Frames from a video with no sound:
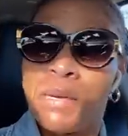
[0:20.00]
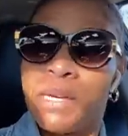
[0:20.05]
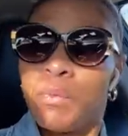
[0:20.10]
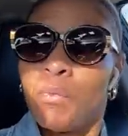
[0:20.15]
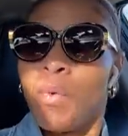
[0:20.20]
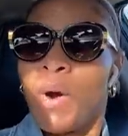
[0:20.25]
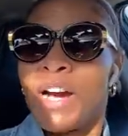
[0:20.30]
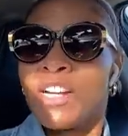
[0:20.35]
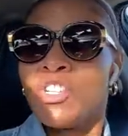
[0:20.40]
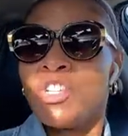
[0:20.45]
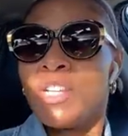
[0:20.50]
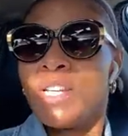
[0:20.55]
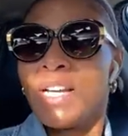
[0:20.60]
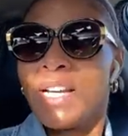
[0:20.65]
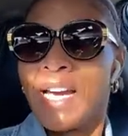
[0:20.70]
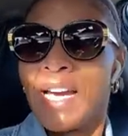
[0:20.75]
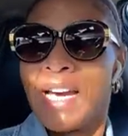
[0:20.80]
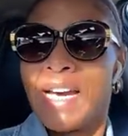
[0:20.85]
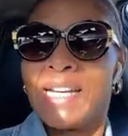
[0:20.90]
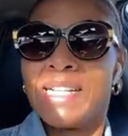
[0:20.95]
been watching the
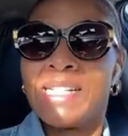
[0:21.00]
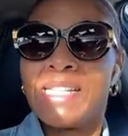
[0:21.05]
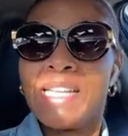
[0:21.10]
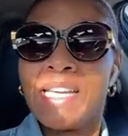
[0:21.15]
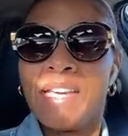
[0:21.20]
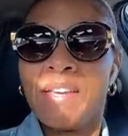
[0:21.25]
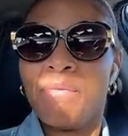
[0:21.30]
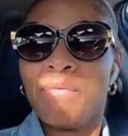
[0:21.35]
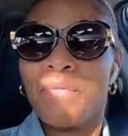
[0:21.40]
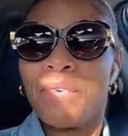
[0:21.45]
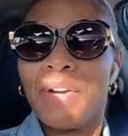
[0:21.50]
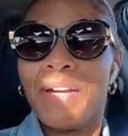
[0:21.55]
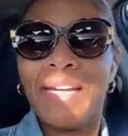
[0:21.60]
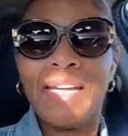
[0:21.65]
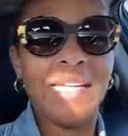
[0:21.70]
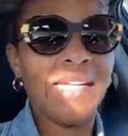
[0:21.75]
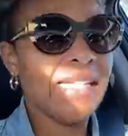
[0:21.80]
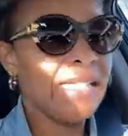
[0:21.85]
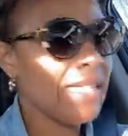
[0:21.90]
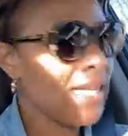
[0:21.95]
content for
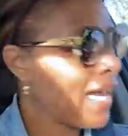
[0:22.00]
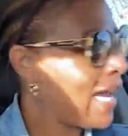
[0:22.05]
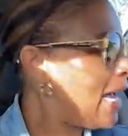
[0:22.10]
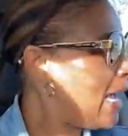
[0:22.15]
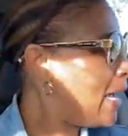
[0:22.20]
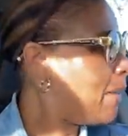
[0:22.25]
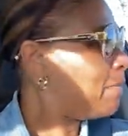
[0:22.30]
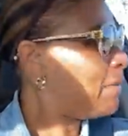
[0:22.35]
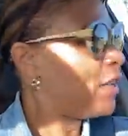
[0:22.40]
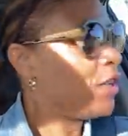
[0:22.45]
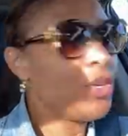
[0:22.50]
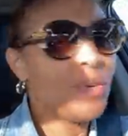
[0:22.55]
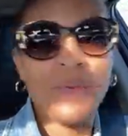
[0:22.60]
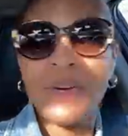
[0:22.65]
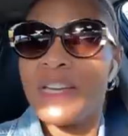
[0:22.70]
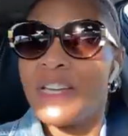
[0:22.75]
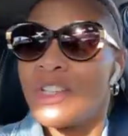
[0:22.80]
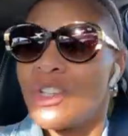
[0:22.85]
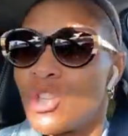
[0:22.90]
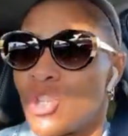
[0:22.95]
any time and you
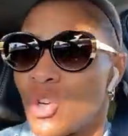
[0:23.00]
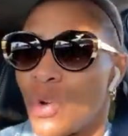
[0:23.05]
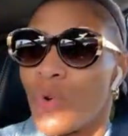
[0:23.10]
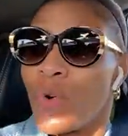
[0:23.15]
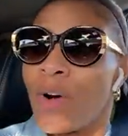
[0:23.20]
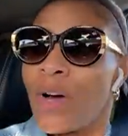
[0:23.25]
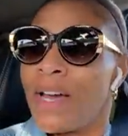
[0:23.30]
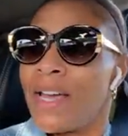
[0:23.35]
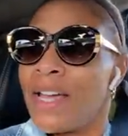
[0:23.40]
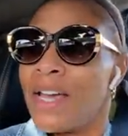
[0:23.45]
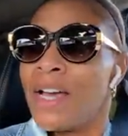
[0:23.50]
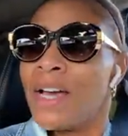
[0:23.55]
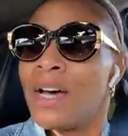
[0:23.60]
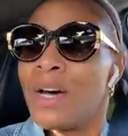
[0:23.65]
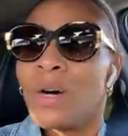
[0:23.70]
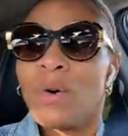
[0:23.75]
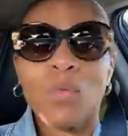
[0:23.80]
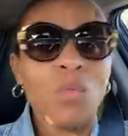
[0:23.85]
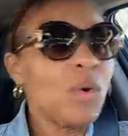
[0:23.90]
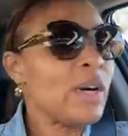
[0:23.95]
enjoy
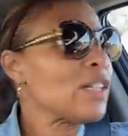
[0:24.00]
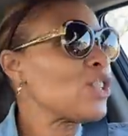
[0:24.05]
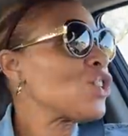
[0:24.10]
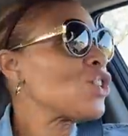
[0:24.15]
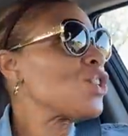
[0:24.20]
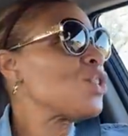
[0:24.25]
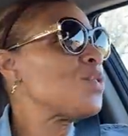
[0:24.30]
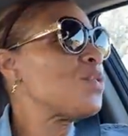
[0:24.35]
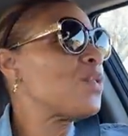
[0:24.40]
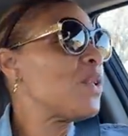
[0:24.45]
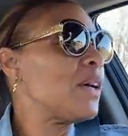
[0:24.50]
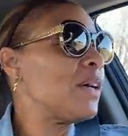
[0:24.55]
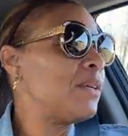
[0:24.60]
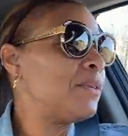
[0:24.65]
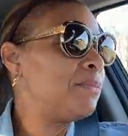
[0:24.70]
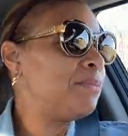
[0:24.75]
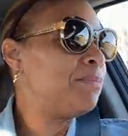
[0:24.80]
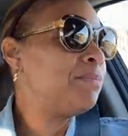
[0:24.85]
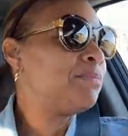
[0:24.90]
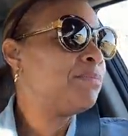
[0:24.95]
what
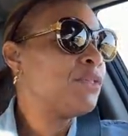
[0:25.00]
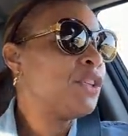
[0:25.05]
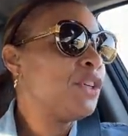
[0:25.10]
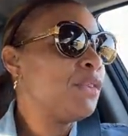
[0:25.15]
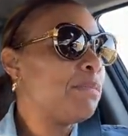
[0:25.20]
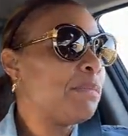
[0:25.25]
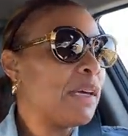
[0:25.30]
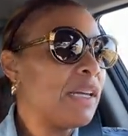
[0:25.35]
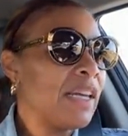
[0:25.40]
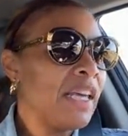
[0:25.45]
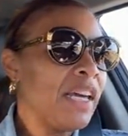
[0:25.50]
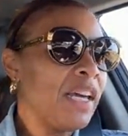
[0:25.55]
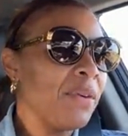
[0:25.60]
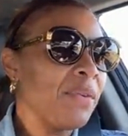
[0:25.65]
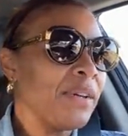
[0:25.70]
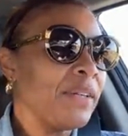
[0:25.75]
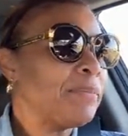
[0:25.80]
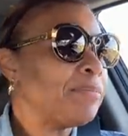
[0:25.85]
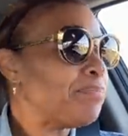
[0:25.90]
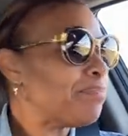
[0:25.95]
you've been
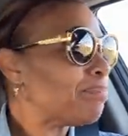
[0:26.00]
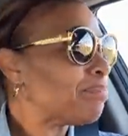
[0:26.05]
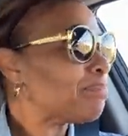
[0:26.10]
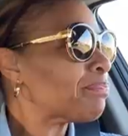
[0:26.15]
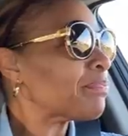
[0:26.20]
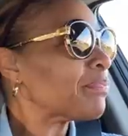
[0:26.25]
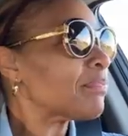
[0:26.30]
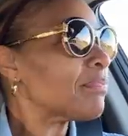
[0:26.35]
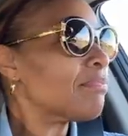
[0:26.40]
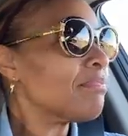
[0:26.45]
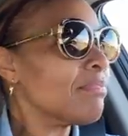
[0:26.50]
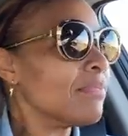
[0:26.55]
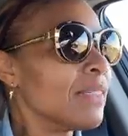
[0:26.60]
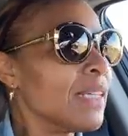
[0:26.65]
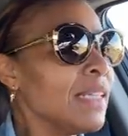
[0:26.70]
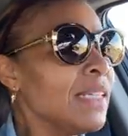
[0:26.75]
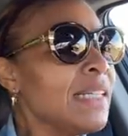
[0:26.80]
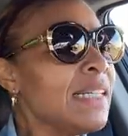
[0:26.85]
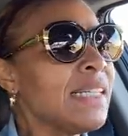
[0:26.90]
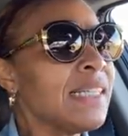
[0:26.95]
hearing,
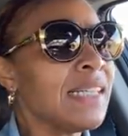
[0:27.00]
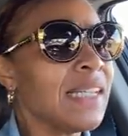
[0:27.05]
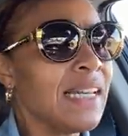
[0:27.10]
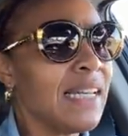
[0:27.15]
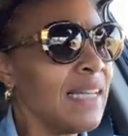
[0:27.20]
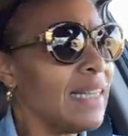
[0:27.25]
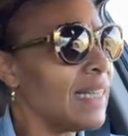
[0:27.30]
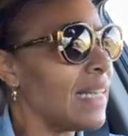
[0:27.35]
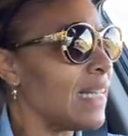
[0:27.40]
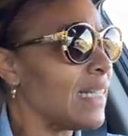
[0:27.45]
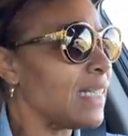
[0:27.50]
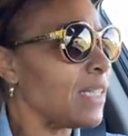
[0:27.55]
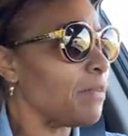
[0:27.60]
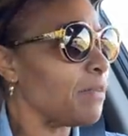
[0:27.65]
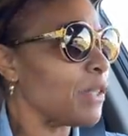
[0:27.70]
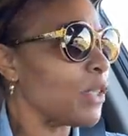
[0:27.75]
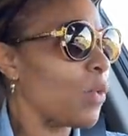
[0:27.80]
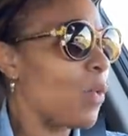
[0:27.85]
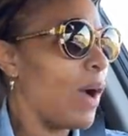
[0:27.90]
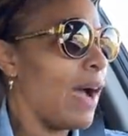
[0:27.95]
listen, hit that
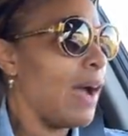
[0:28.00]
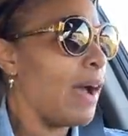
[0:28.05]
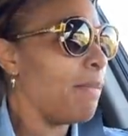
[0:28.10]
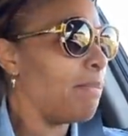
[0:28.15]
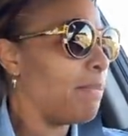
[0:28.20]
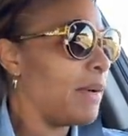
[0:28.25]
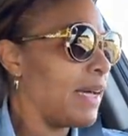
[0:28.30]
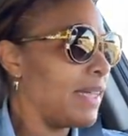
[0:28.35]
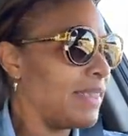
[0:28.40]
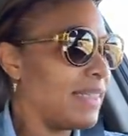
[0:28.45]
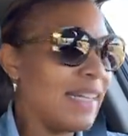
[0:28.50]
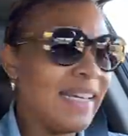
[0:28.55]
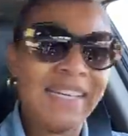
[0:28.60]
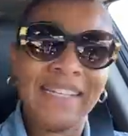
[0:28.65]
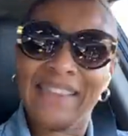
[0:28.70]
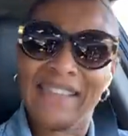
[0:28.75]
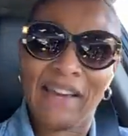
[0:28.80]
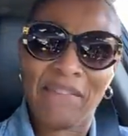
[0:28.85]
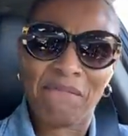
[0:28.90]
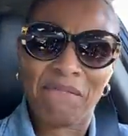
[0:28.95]
subscribe button,
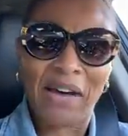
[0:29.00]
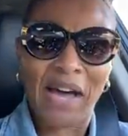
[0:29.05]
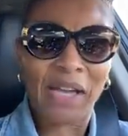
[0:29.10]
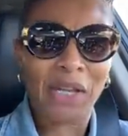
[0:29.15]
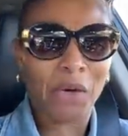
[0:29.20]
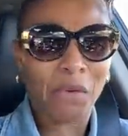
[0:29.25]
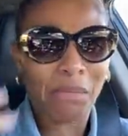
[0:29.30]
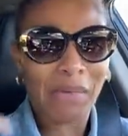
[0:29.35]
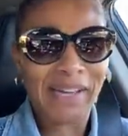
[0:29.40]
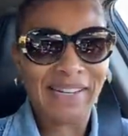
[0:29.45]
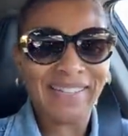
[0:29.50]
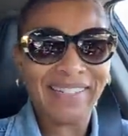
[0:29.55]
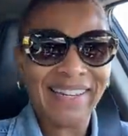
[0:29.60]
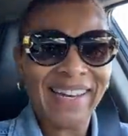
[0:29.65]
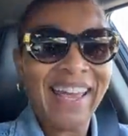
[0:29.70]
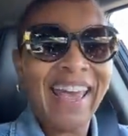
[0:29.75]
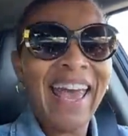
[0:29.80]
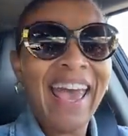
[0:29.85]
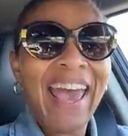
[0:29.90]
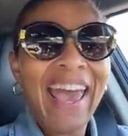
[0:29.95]
hit that follow
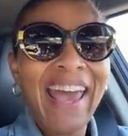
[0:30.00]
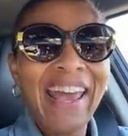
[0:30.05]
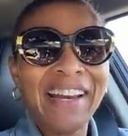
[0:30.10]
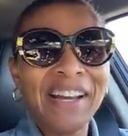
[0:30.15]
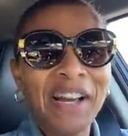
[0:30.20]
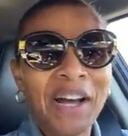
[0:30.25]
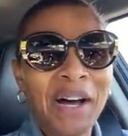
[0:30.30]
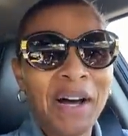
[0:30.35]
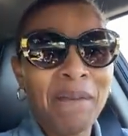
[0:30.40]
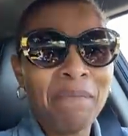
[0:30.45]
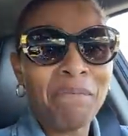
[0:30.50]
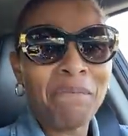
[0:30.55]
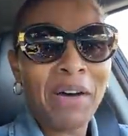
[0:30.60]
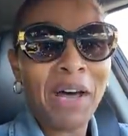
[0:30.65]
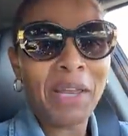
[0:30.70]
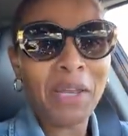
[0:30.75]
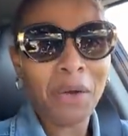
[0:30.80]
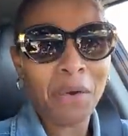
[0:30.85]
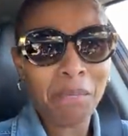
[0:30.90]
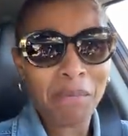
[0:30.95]
button, and come
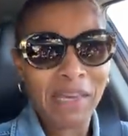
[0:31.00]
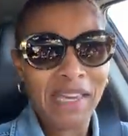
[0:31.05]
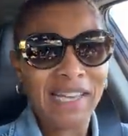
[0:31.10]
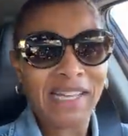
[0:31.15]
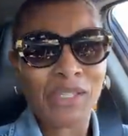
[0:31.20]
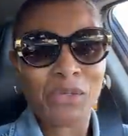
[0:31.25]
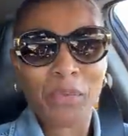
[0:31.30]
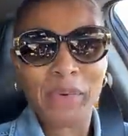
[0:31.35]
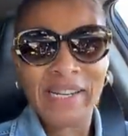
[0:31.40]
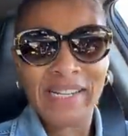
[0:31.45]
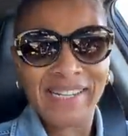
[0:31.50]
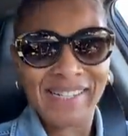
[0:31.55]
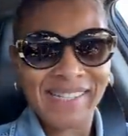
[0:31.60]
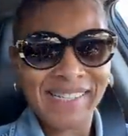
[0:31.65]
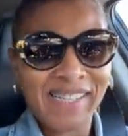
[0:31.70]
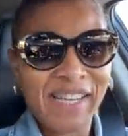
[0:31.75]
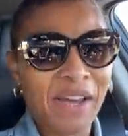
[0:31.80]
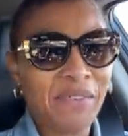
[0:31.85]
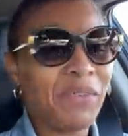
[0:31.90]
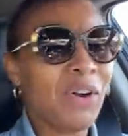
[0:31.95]
follow me as we
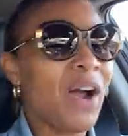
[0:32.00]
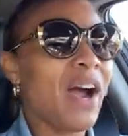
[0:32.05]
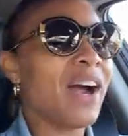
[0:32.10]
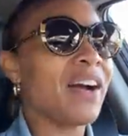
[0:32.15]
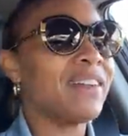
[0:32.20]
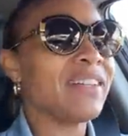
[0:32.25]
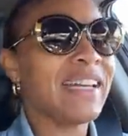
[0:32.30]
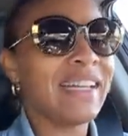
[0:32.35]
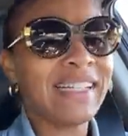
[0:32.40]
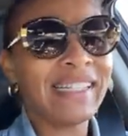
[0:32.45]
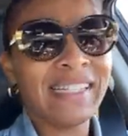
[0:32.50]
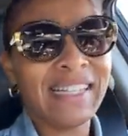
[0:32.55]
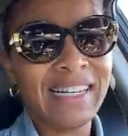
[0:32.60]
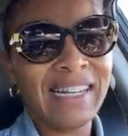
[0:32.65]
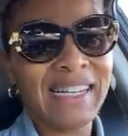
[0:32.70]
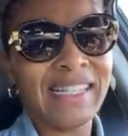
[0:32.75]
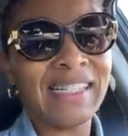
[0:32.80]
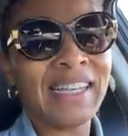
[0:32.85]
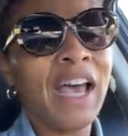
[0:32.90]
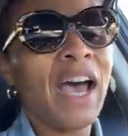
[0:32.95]
discover our
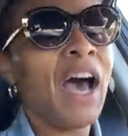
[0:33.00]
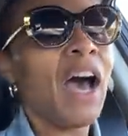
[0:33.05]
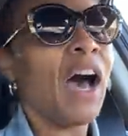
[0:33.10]
destinies.